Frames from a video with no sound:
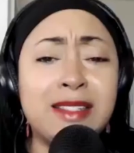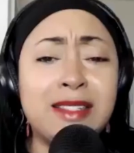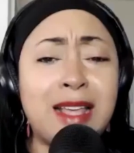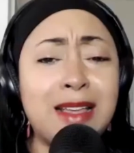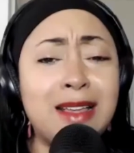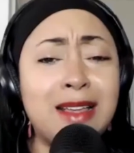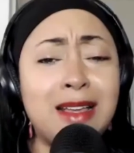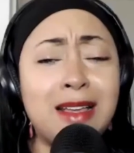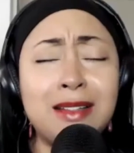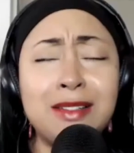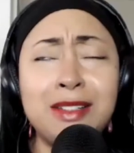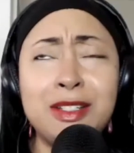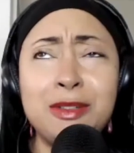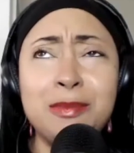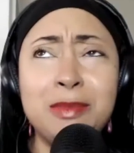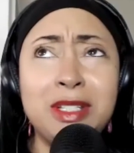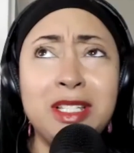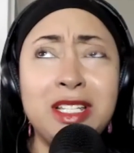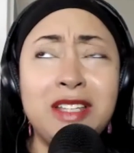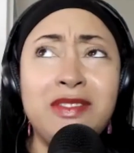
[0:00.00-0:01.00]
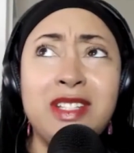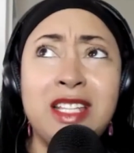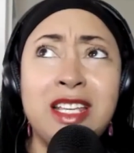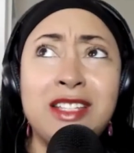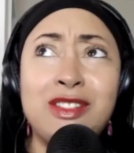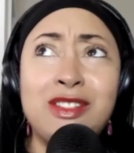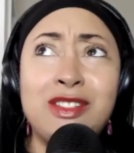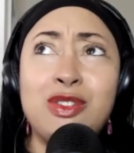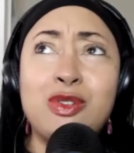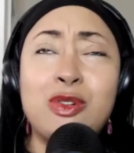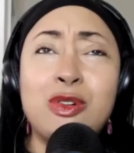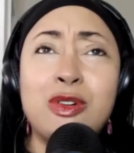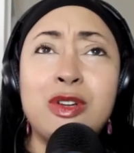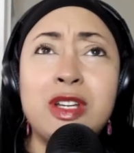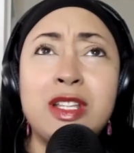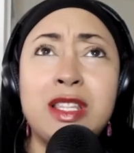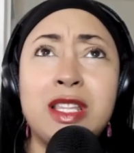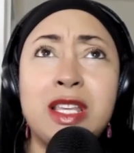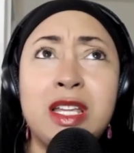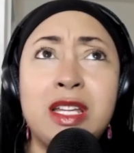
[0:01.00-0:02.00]
I, I couldn't believe in that story
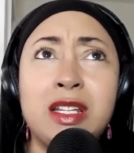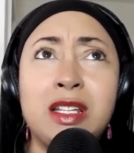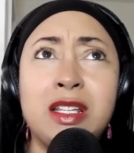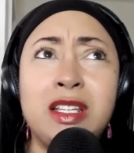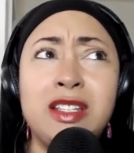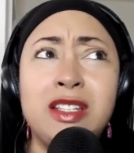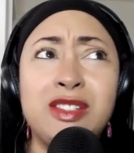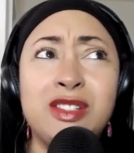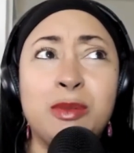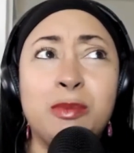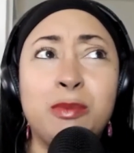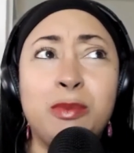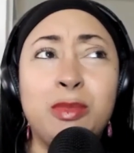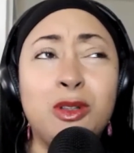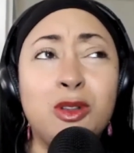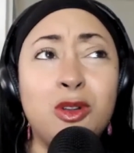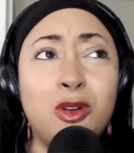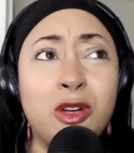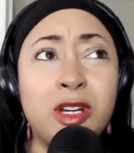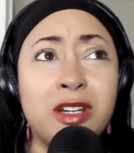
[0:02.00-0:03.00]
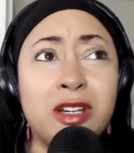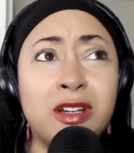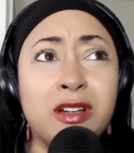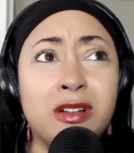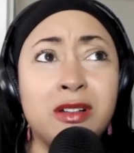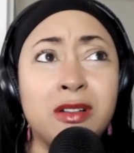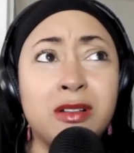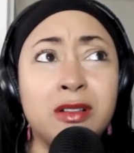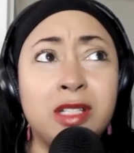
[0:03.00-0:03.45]
that his employer,